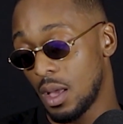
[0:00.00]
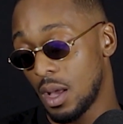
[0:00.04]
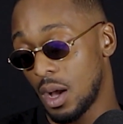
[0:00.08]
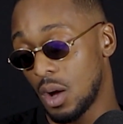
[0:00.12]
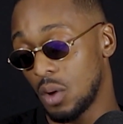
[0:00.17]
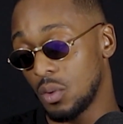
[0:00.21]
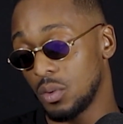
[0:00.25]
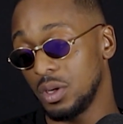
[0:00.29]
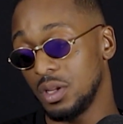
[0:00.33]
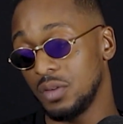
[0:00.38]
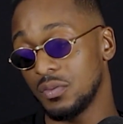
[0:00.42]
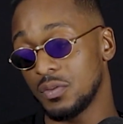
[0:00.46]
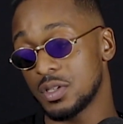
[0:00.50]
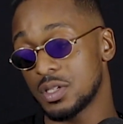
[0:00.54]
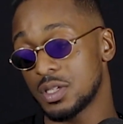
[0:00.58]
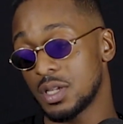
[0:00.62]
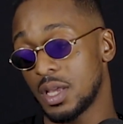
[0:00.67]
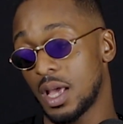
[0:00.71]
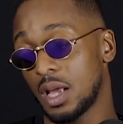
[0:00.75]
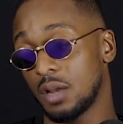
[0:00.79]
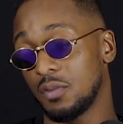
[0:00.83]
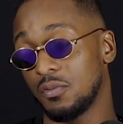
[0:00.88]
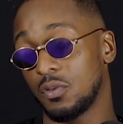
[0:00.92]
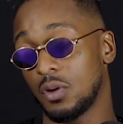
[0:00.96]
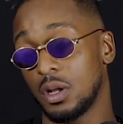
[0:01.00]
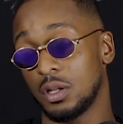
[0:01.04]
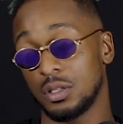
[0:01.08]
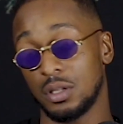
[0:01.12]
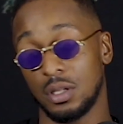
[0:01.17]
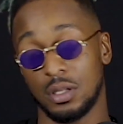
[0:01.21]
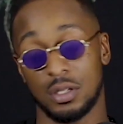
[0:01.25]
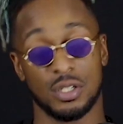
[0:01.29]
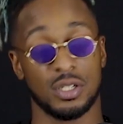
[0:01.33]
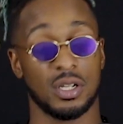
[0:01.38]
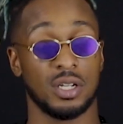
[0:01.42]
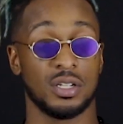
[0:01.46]
I wouldn't even say
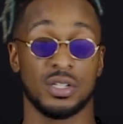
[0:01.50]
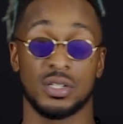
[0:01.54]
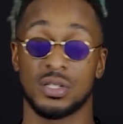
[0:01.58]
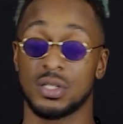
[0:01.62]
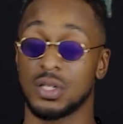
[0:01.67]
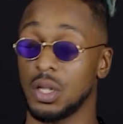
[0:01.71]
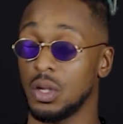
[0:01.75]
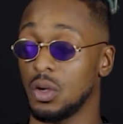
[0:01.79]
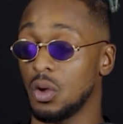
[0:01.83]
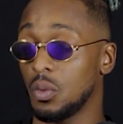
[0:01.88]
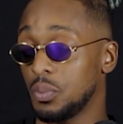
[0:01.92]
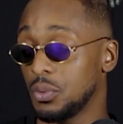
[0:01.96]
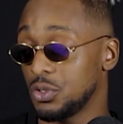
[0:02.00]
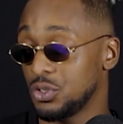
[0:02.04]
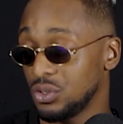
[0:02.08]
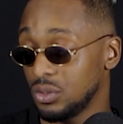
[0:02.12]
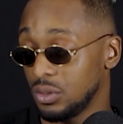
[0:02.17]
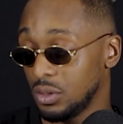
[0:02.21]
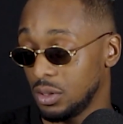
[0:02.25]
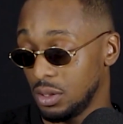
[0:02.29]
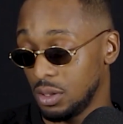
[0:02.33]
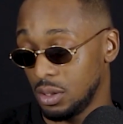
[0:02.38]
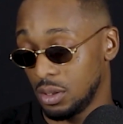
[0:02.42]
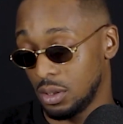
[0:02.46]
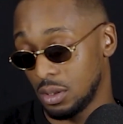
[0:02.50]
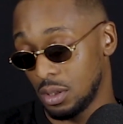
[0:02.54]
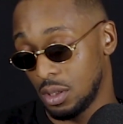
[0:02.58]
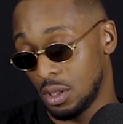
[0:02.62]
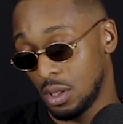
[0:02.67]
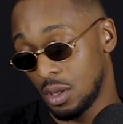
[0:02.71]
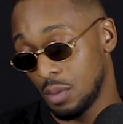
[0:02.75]
advantage, I'd just say opportunity.